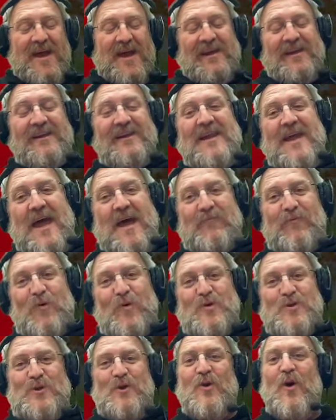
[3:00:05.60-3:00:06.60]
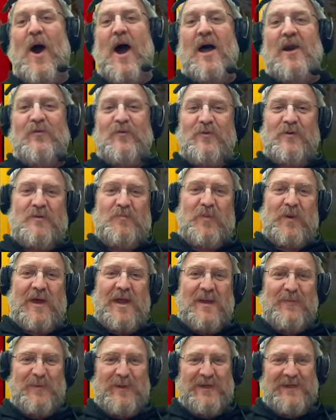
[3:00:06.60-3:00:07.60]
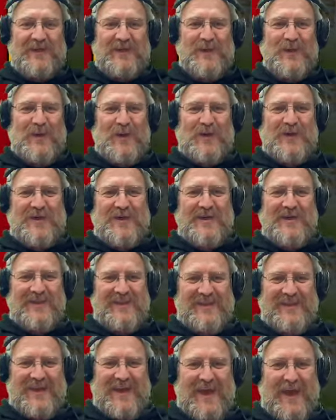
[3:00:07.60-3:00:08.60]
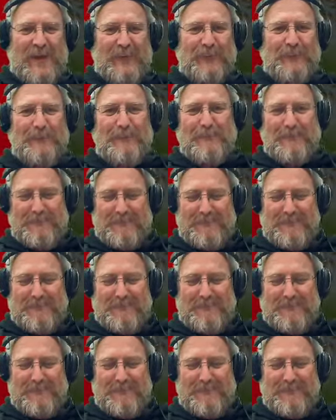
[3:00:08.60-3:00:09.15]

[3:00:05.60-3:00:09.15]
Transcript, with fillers: Level 200, baby. Look at that.